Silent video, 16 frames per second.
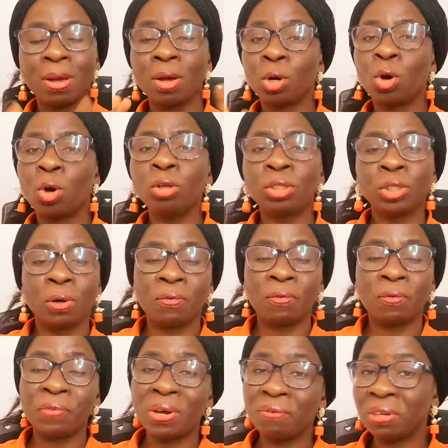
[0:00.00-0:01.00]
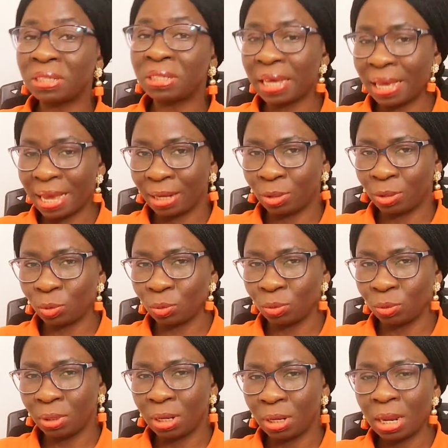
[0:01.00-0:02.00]
Go to your favorite AI
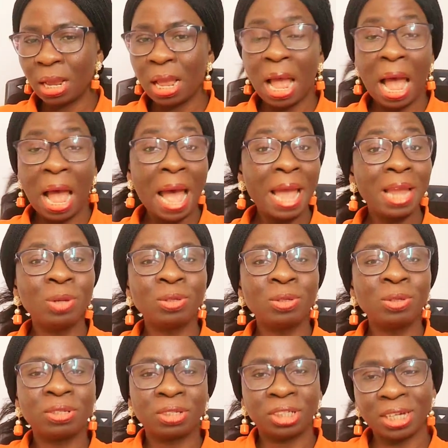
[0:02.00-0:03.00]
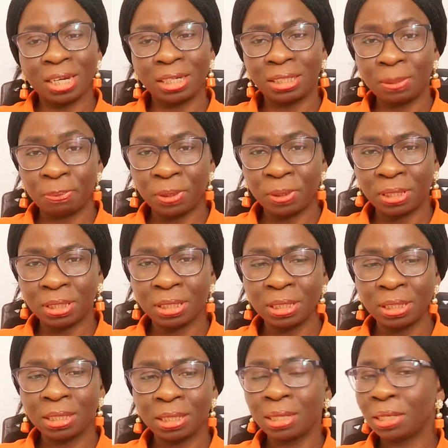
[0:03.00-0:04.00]
tool. I use
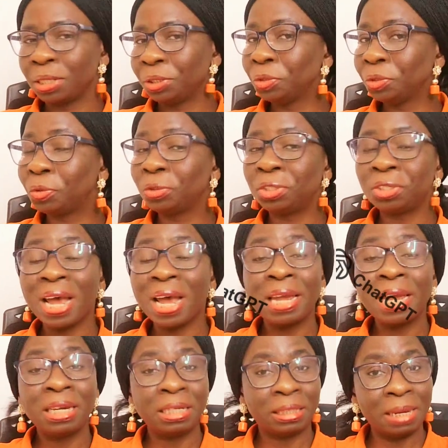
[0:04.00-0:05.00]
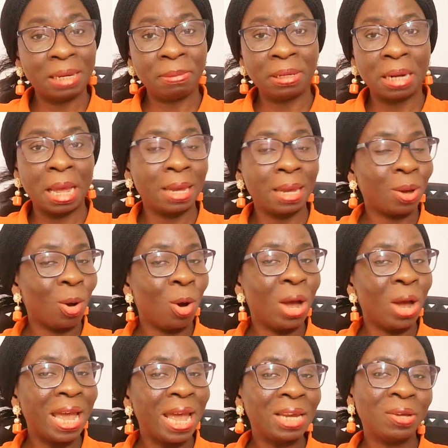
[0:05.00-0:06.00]
ChatGPT. You could try Gemini
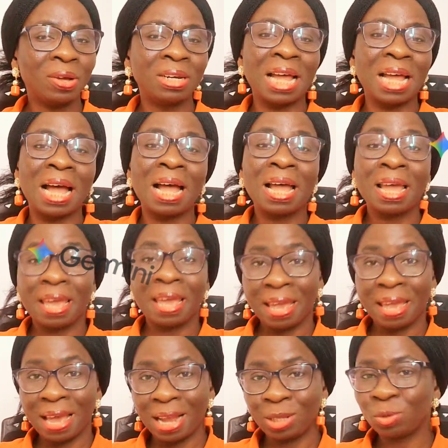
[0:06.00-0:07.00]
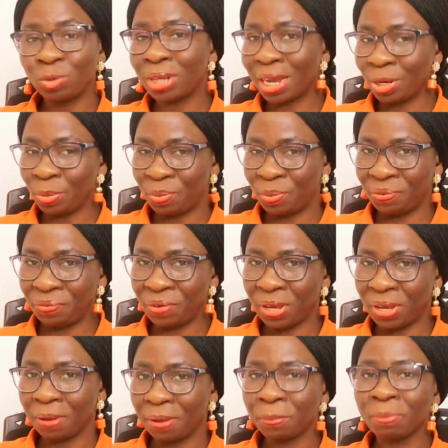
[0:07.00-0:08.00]
or any other AI tool that you
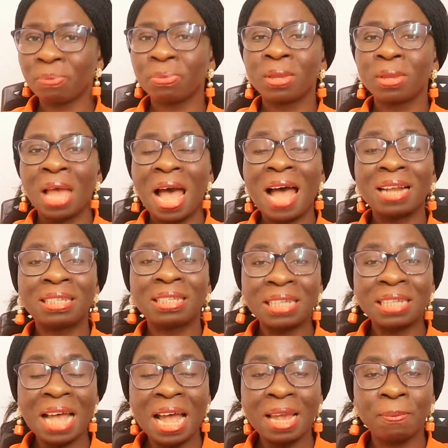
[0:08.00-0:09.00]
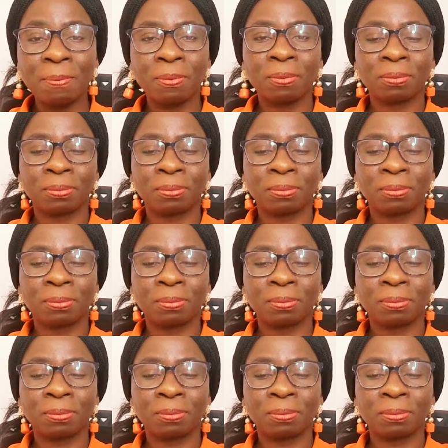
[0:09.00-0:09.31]
prefer and type.